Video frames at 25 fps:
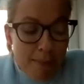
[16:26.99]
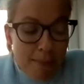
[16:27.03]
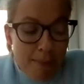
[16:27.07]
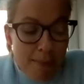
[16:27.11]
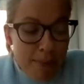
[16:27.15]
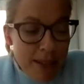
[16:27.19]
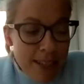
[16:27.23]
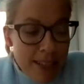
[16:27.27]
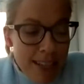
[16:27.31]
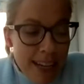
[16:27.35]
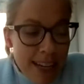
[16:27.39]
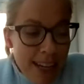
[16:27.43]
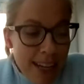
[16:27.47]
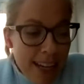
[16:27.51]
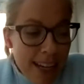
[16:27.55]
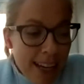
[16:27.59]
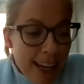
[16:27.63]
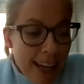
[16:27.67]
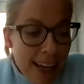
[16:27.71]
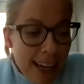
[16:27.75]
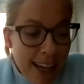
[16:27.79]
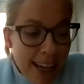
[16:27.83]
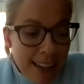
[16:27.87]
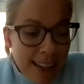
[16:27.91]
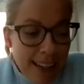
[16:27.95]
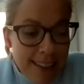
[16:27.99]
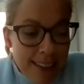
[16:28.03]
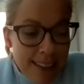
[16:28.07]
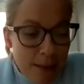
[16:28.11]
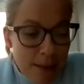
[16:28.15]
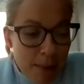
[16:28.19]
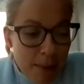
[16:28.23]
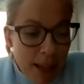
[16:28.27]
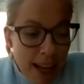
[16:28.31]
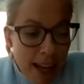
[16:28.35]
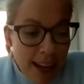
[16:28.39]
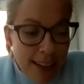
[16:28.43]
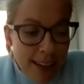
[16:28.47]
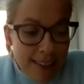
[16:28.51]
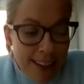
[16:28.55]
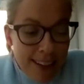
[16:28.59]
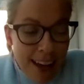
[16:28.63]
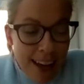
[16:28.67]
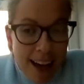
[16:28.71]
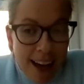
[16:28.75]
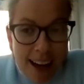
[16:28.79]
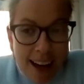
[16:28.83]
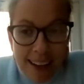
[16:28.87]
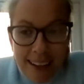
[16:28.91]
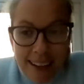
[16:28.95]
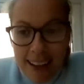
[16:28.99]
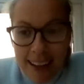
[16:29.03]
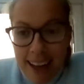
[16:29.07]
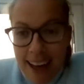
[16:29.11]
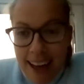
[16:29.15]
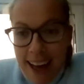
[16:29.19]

amputee, and a blind guy.